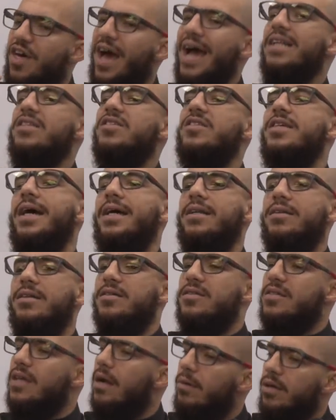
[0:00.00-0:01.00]
that
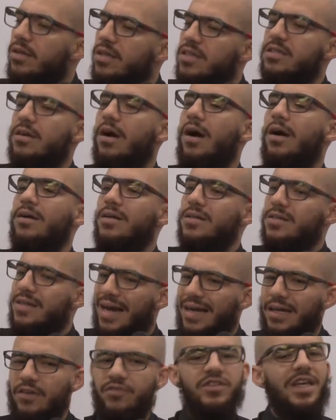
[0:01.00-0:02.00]
said, some of the scholars
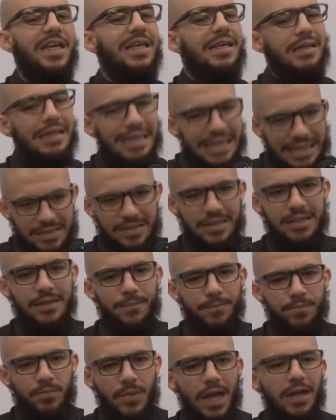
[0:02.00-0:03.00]
kind of take it
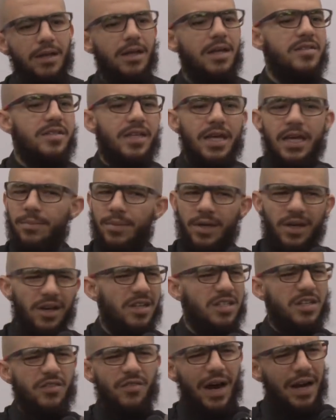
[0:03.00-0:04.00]
easy and they say
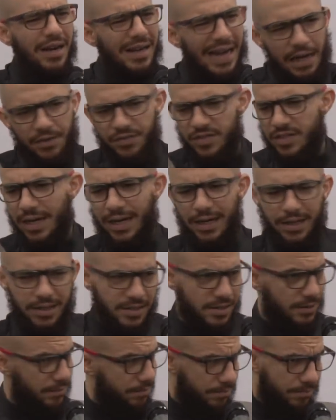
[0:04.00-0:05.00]
because of our
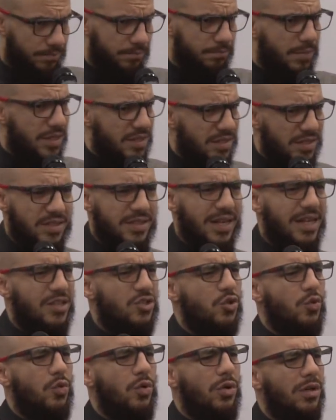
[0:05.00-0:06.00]
lifestyles, busy
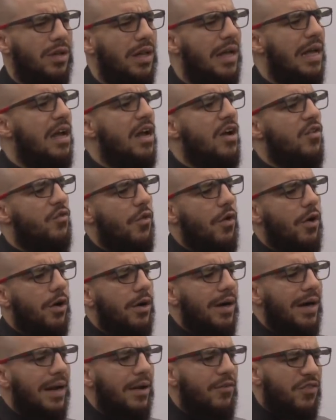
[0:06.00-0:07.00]
schedule,
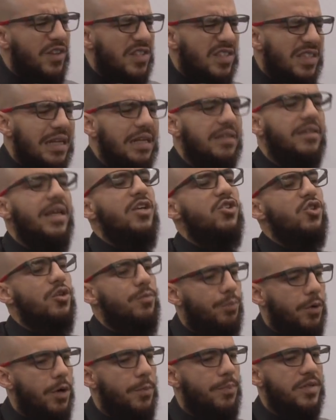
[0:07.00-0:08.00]
for
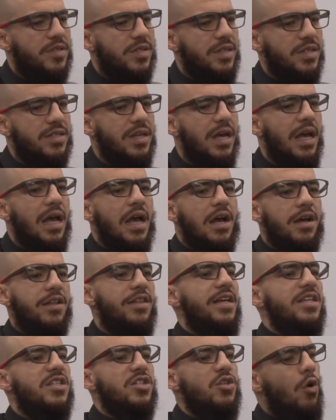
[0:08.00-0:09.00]
facilitation purposes,
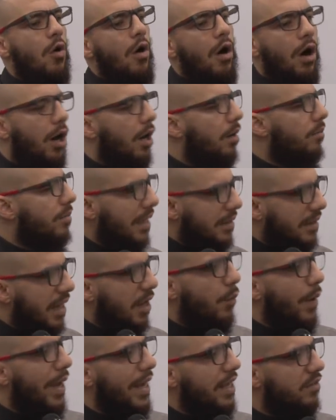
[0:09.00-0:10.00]
there's no harm that
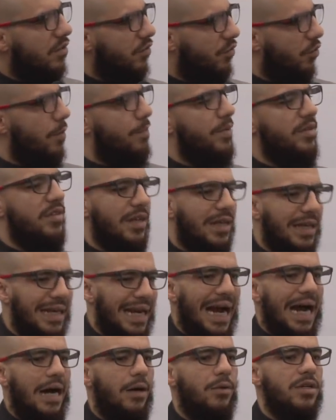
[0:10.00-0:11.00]
they wait for
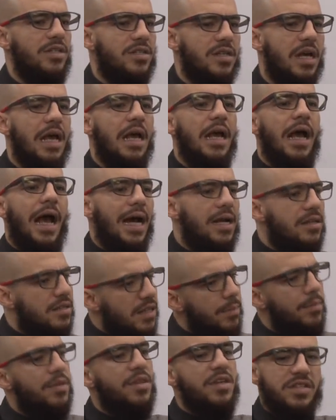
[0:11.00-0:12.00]
particular hours.
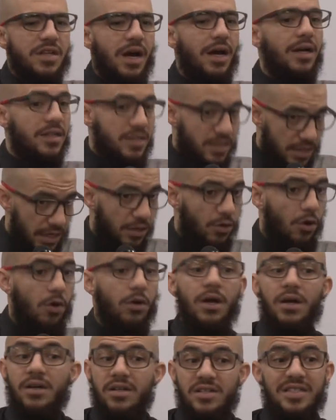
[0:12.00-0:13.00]
And some of the scholars, in
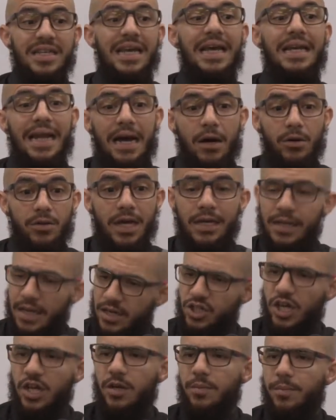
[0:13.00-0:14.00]
all honesty, allow that.
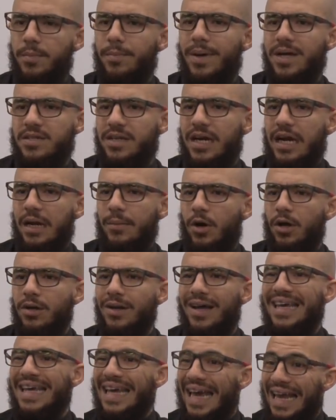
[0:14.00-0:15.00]
Like Sheikh Ibn Baz,
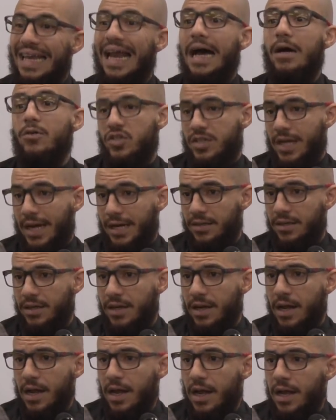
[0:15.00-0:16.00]
rahimahullah, he allows
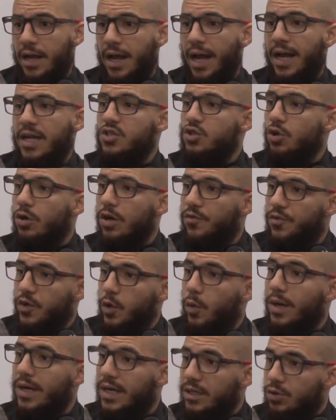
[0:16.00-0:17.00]
that. And so if
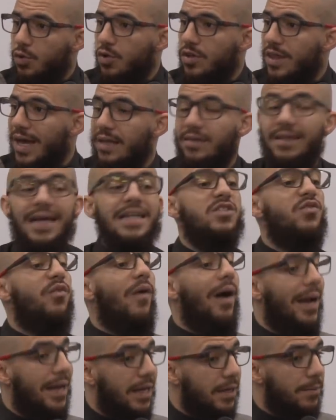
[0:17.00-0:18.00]
you want to do that, that's
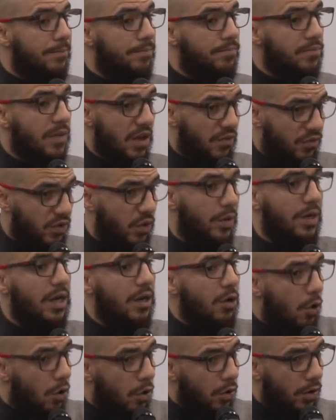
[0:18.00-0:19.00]
fine. If you
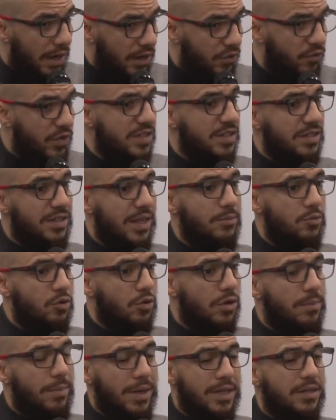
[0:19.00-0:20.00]
want to go and visit them,
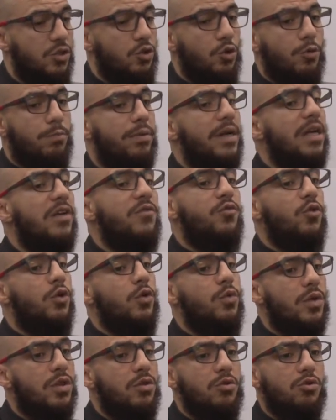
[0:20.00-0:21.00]
but you bring
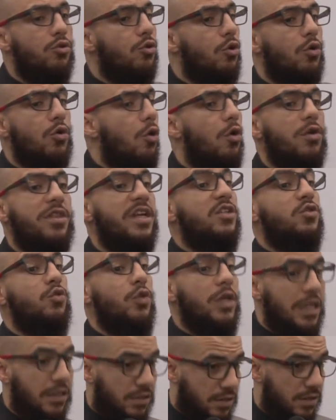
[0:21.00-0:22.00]
food with you, you don't go there
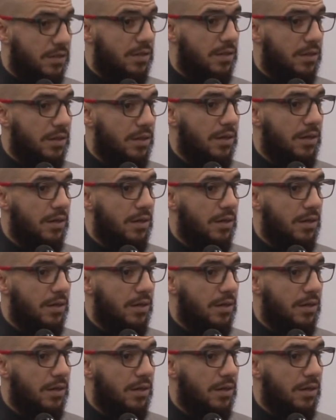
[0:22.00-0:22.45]
to eat.